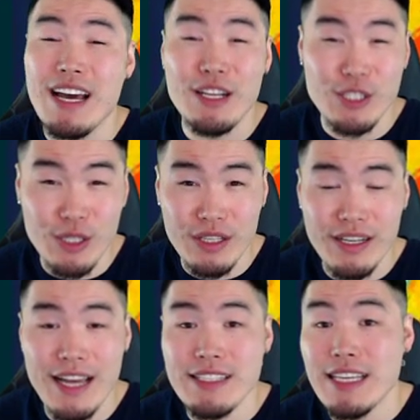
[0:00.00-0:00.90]
as good
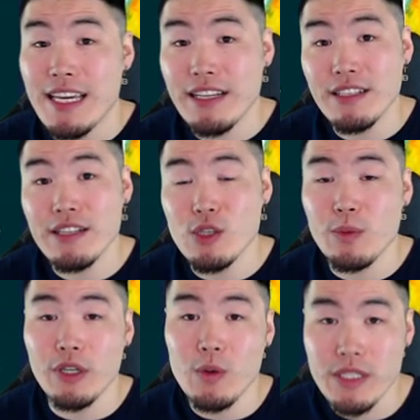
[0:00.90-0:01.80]
as the Int Super
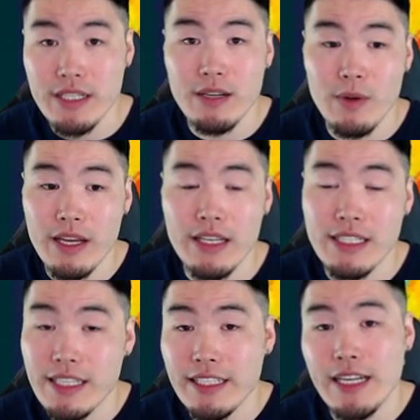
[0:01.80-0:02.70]
Gogeta, right? He
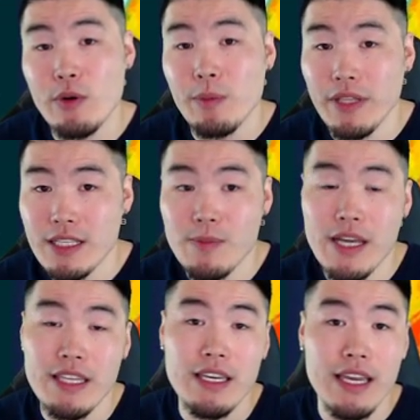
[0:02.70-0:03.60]
did get replaced by
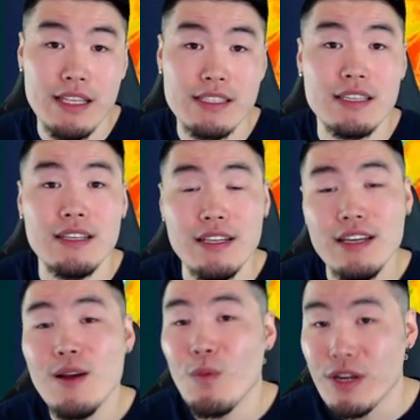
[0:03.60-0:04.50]
the Int
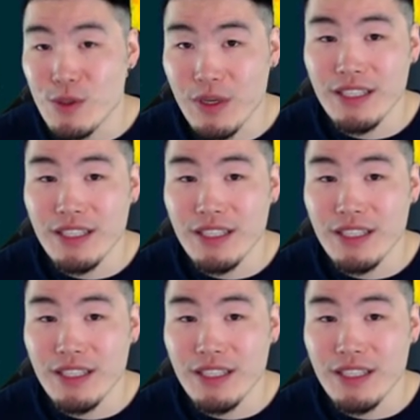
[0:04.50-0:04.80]
120